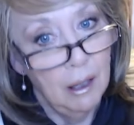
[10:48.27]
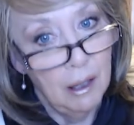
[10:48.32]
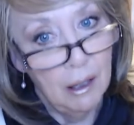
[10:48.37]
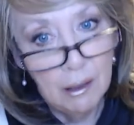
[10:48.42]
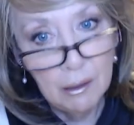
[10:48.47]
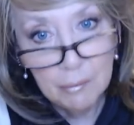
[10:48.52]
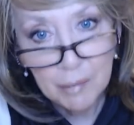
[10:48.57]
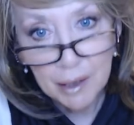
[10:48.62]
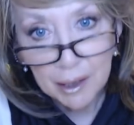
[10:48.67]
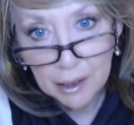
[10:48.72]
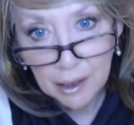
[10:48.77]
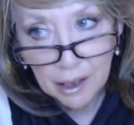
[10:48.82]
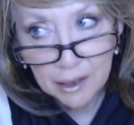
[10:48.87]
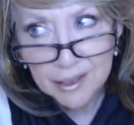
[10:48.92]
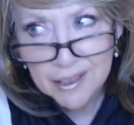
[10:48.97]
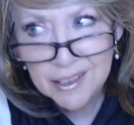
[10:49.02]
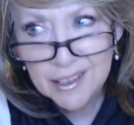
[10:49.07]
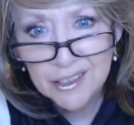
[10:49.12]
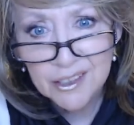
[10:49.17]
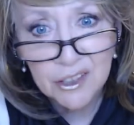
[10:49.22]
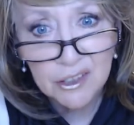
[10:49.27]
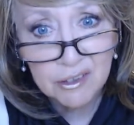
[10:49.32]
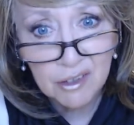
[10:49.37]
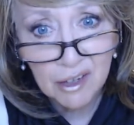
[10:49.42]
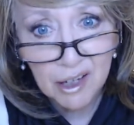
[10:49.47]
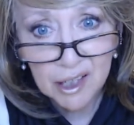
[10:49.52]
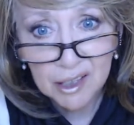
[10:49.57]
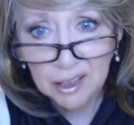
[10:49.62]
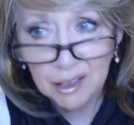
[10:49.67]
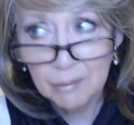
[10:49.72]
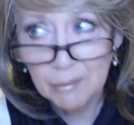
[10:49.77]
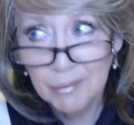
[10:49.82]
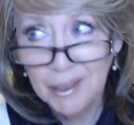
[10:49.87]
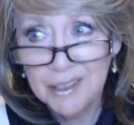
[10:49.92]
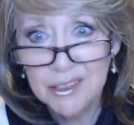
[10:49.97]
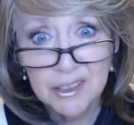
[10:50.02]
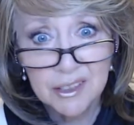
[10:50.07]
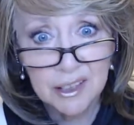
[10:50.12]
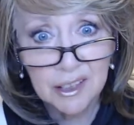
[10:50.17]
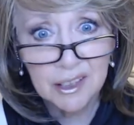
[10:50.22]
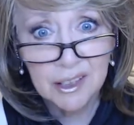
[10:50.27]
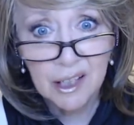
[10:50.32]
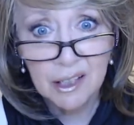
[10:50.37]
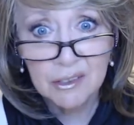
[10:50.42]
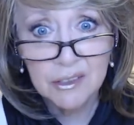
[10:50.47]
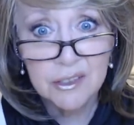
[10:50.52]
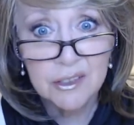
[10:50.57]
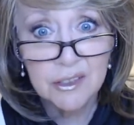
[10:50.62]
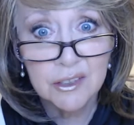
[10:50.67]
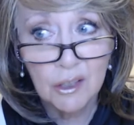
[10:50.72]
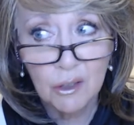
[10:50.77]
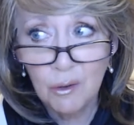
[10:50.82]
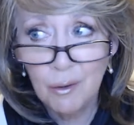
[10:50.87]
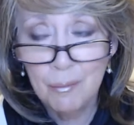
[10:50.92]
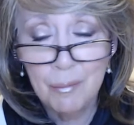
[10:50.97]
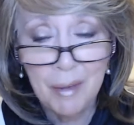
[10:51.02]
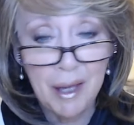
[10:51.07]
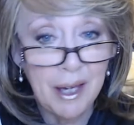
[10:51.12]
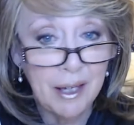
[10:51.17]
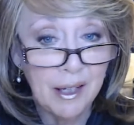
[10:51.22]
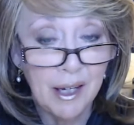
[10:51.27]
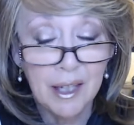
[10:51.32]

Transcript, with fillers: oh my God, it is drying my skin out so bad.